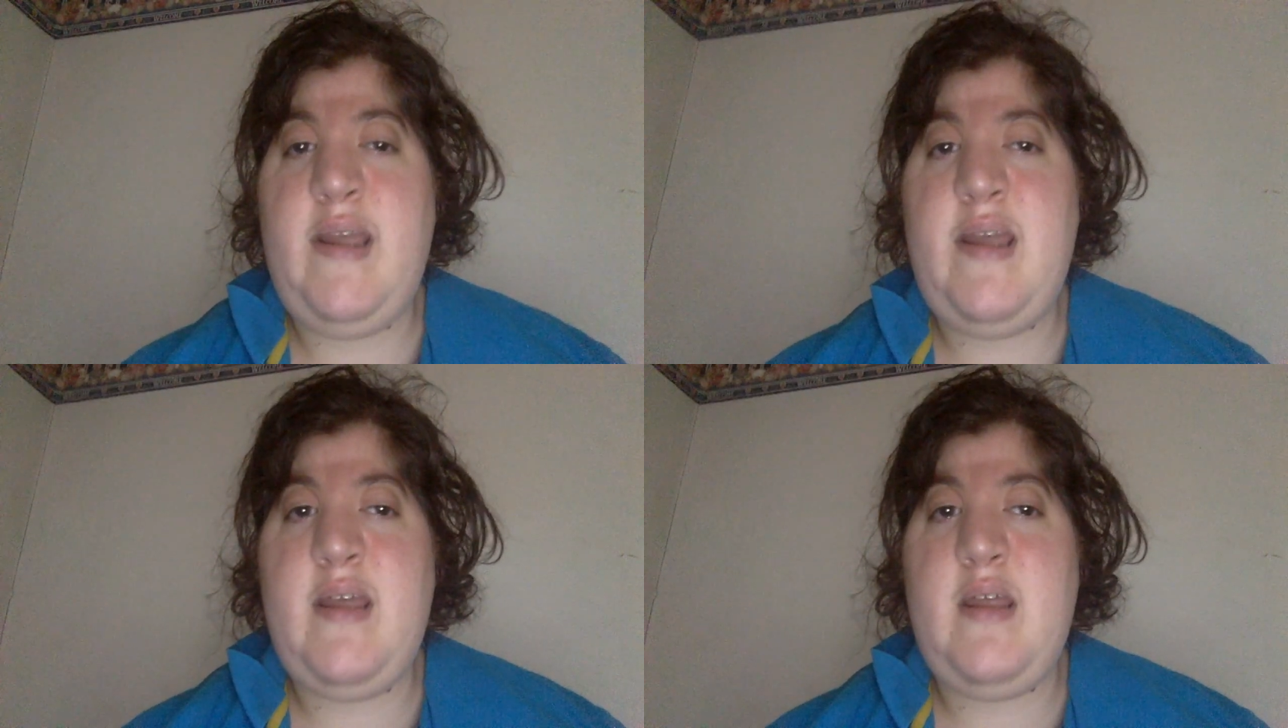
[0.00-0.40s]

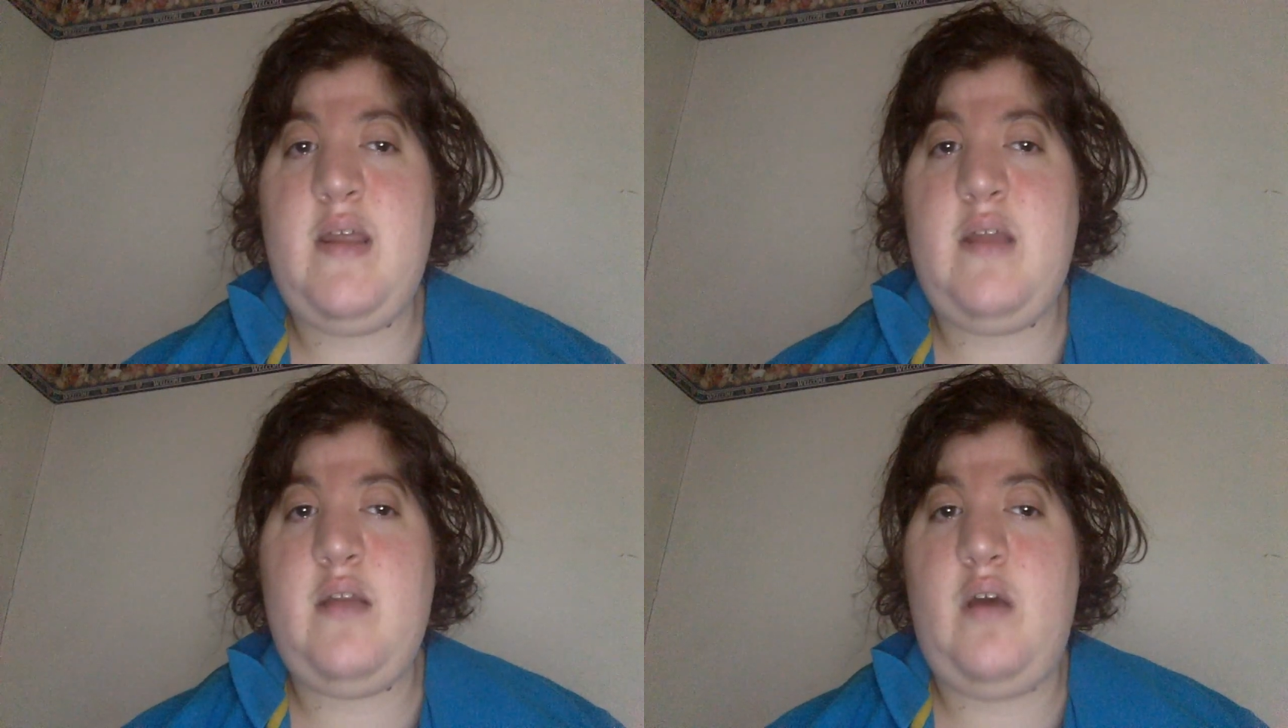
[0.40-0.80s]

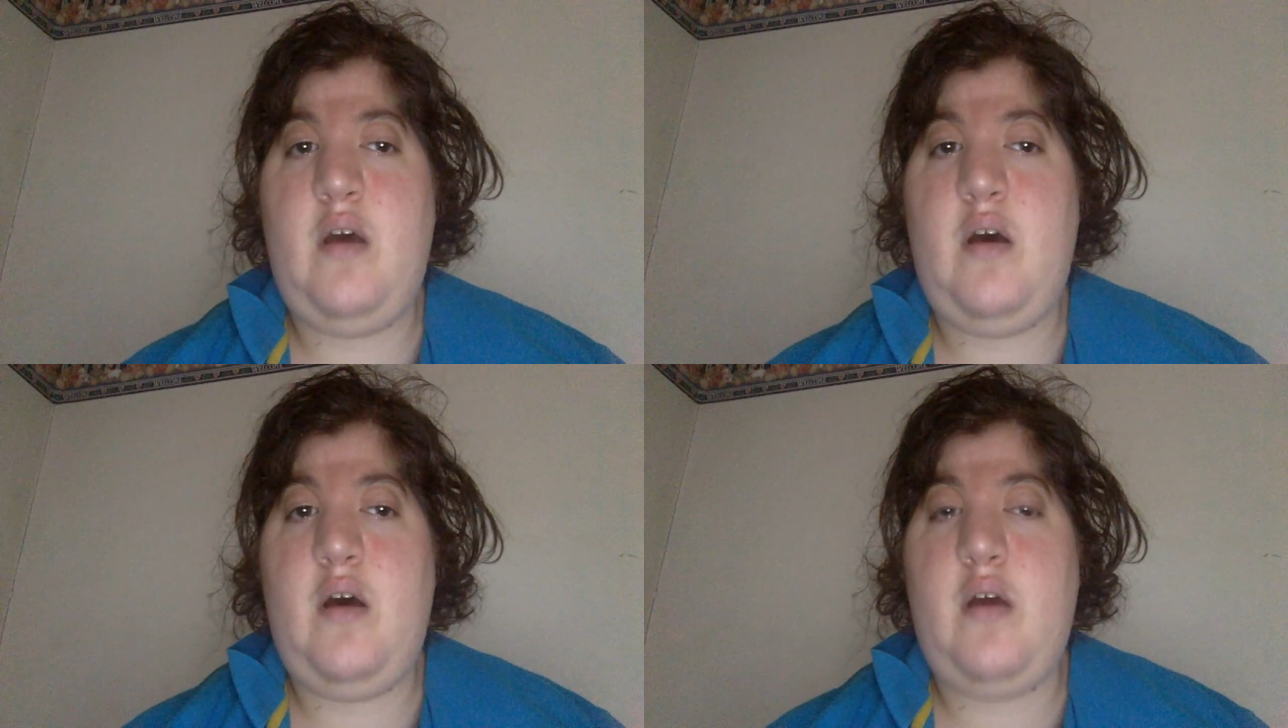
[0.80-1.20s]
in
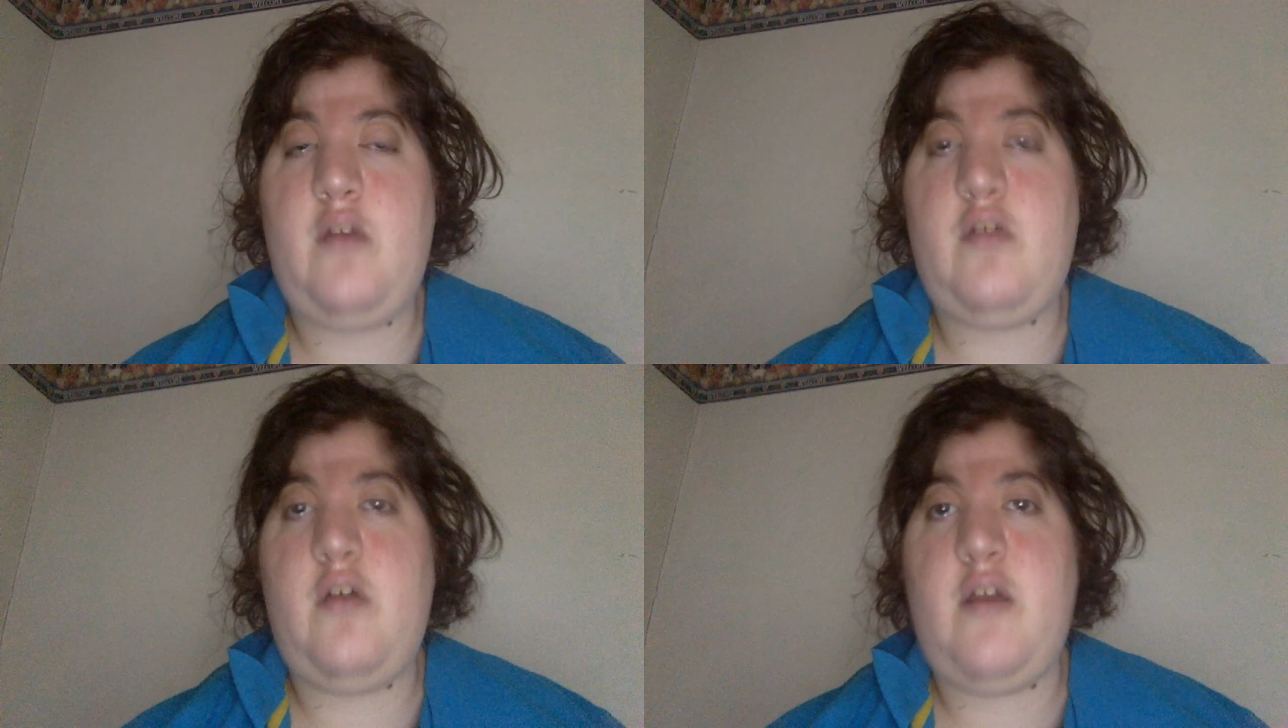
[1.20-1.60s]

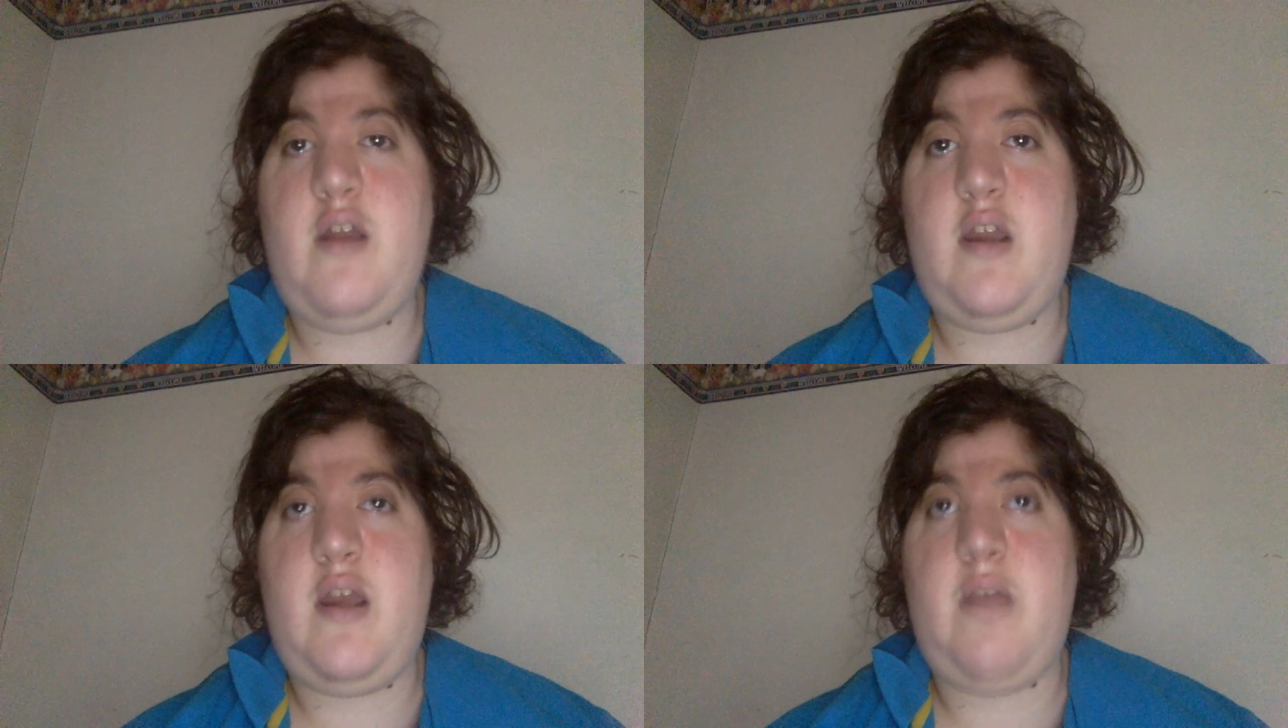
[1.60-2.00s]
Oakland
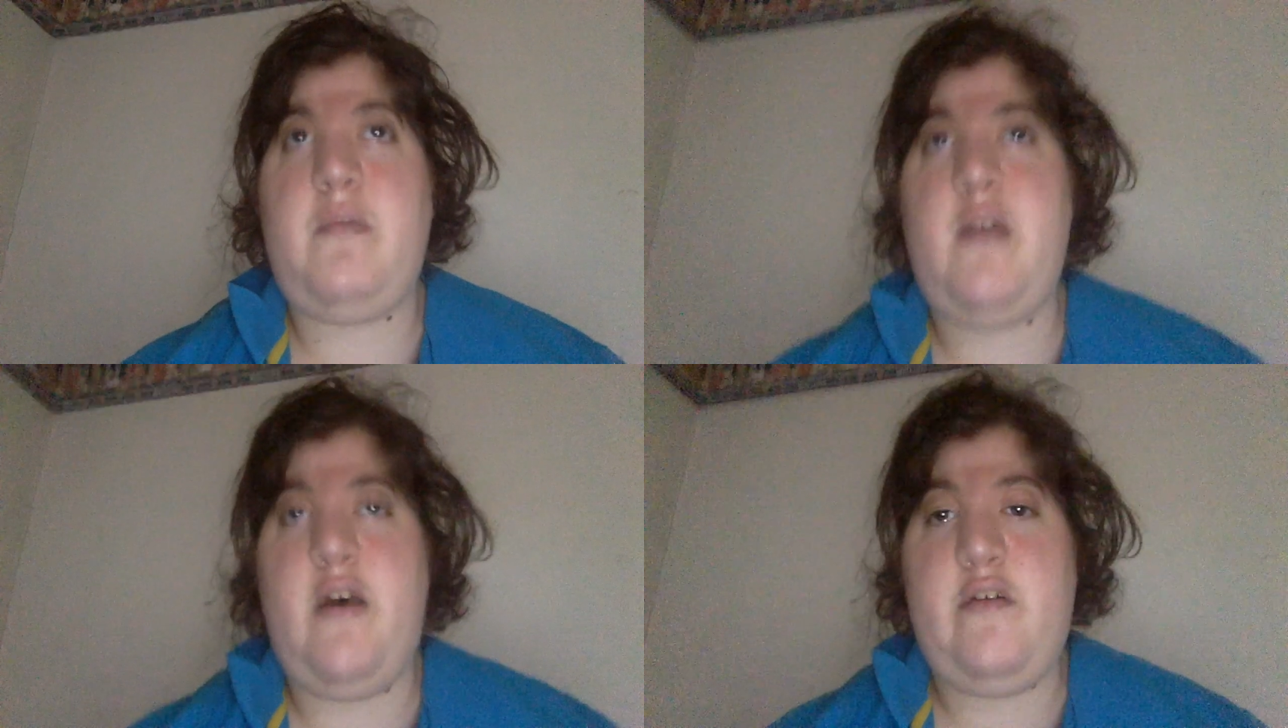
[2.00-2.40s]
Handicap.
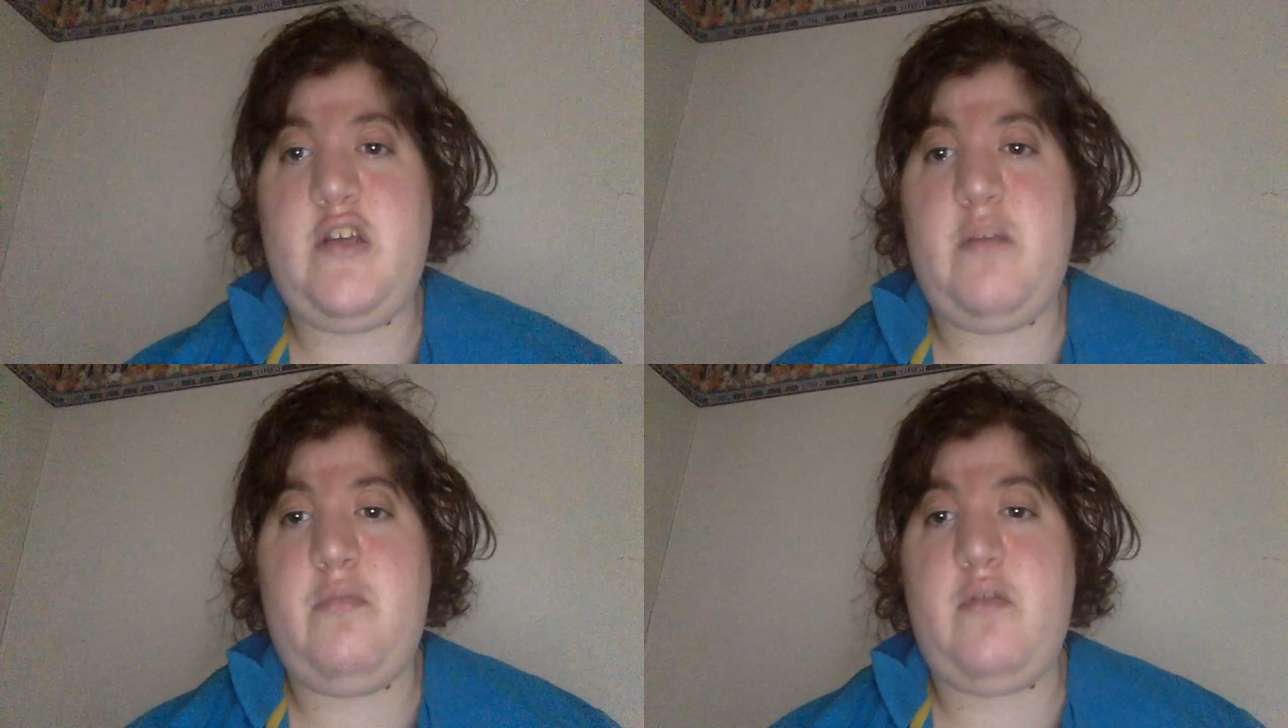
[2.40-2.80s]
And now
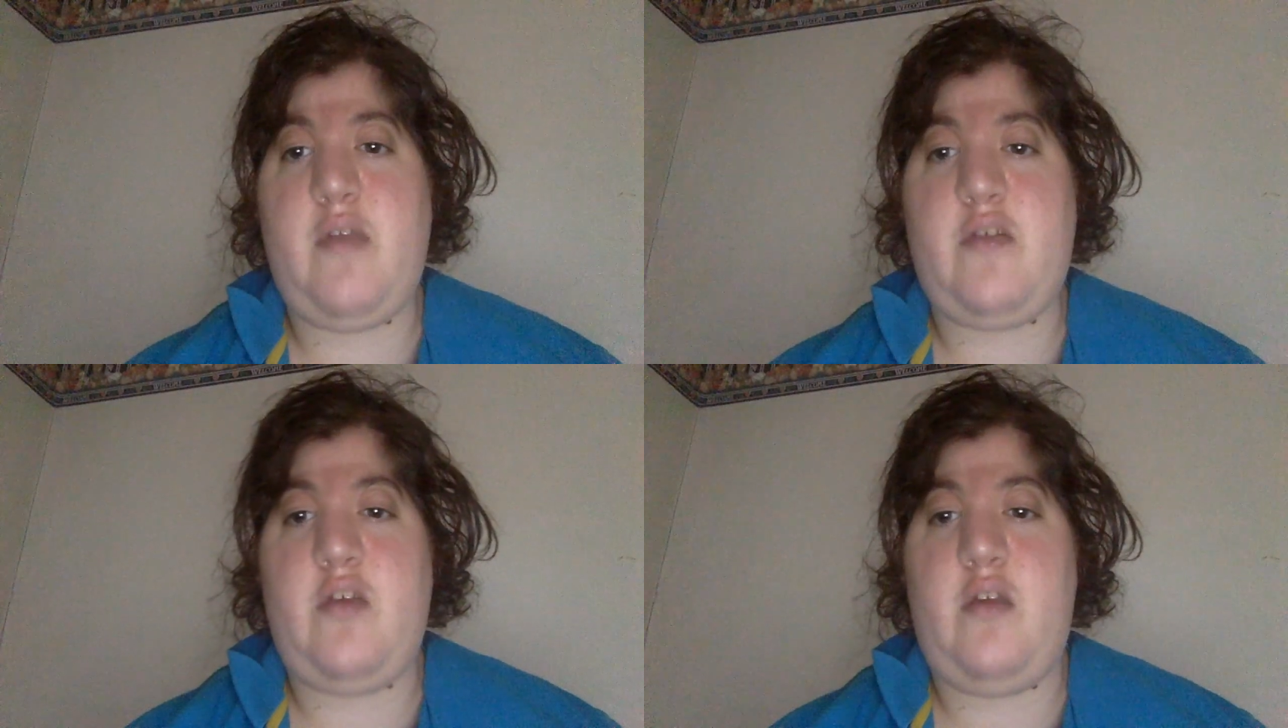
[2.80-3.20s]
Shibo's
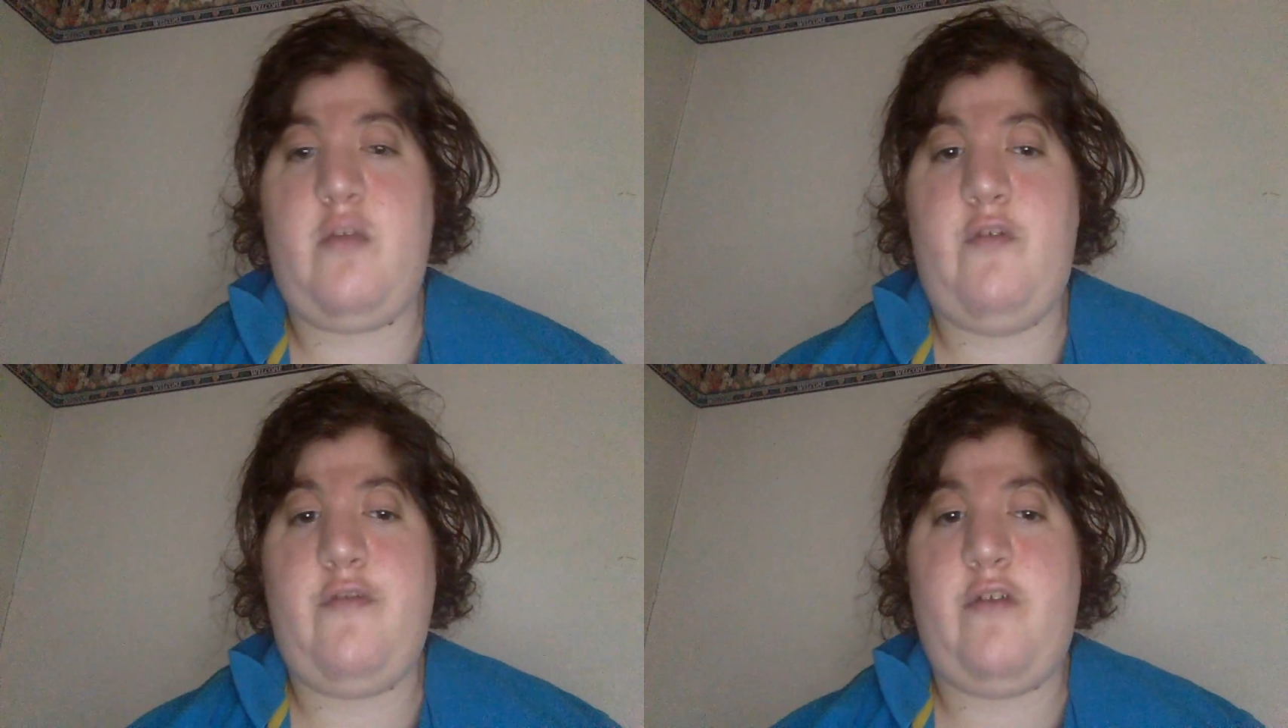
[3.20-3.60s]
actually his
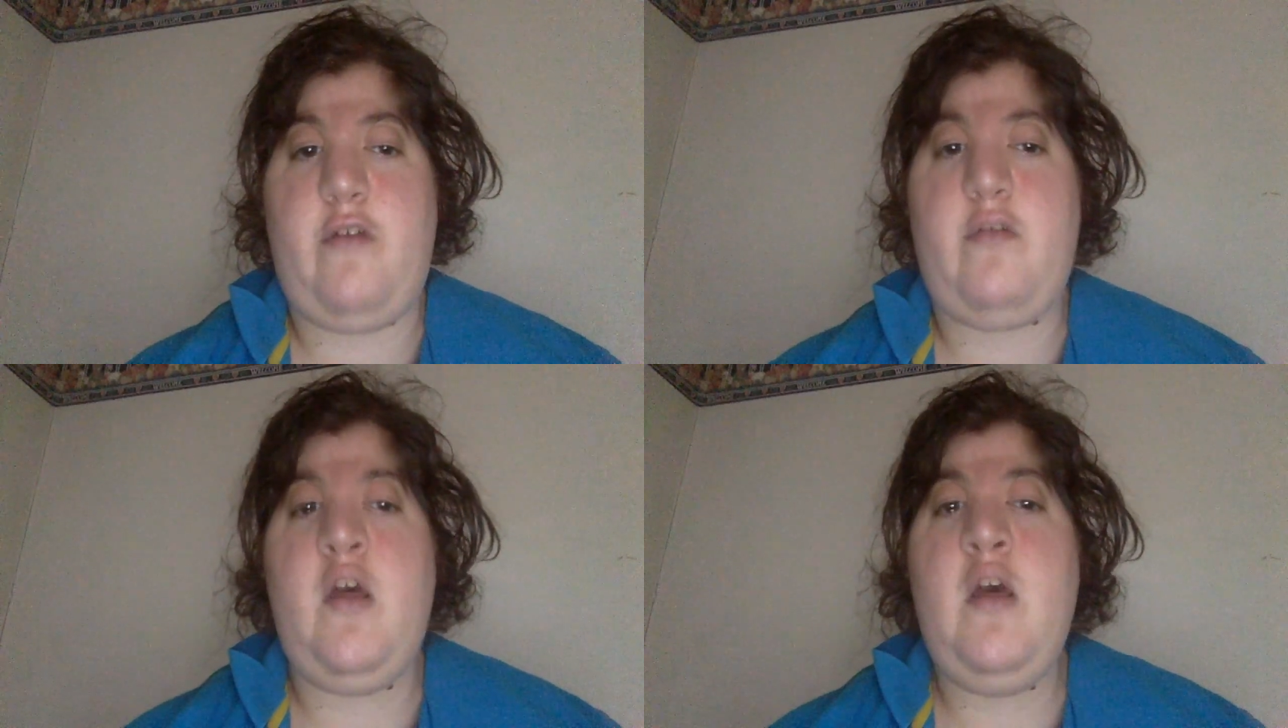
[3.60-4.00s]
4 starts.